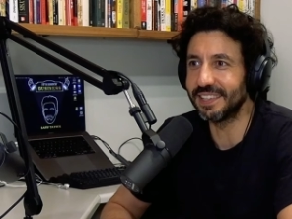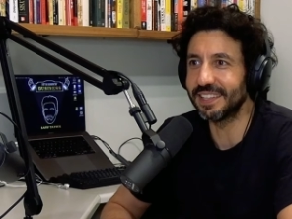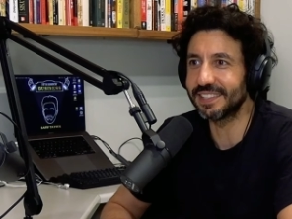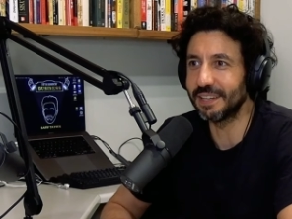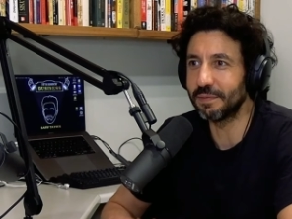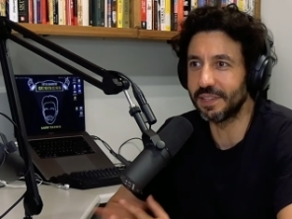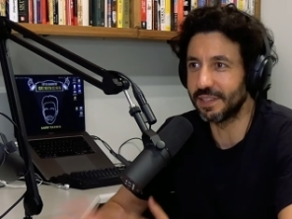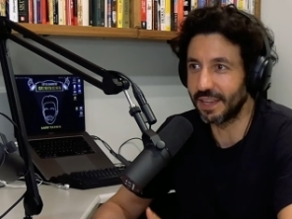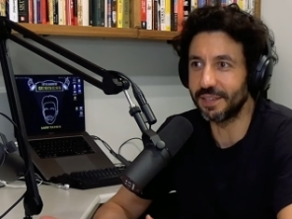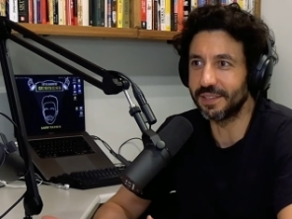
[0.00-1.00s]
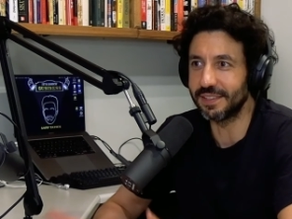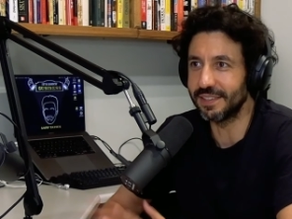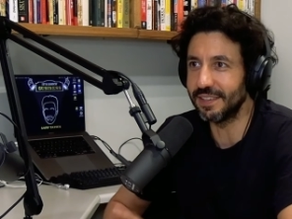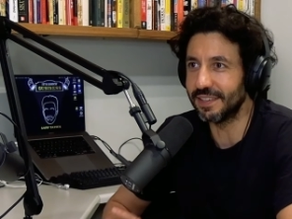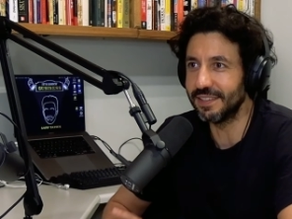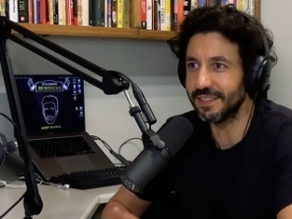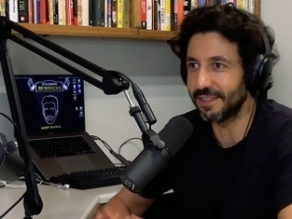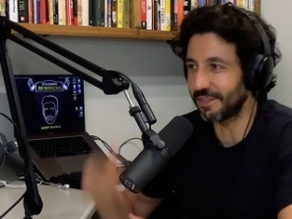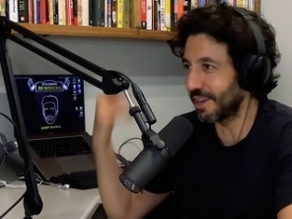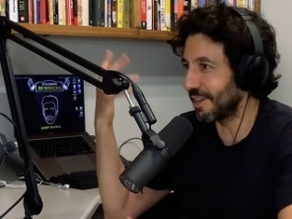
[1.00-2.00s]
all that stuff, and and you're you know
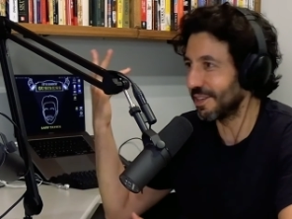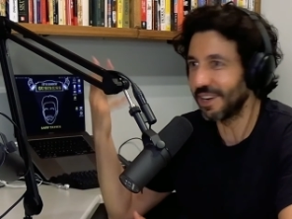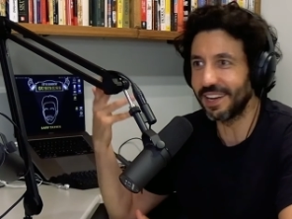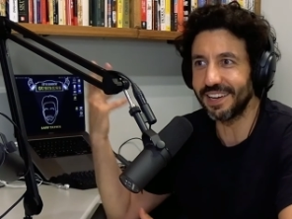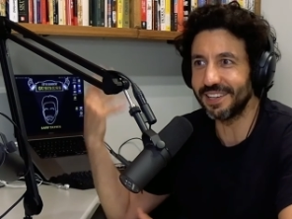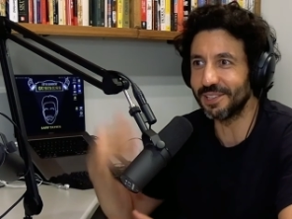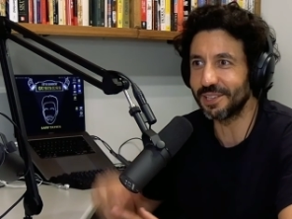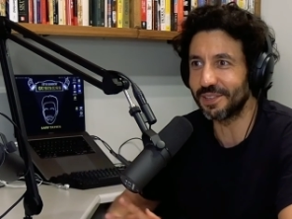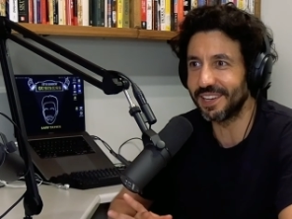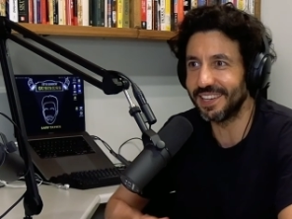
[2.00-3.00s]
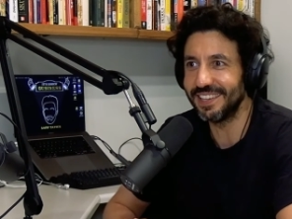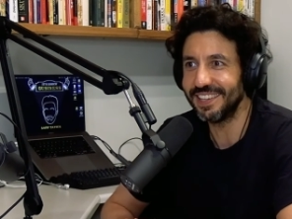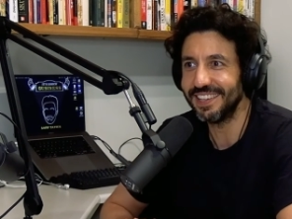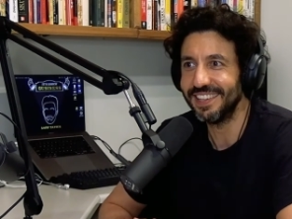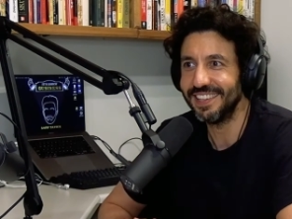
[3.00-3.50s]
you've got all your hair, you look great.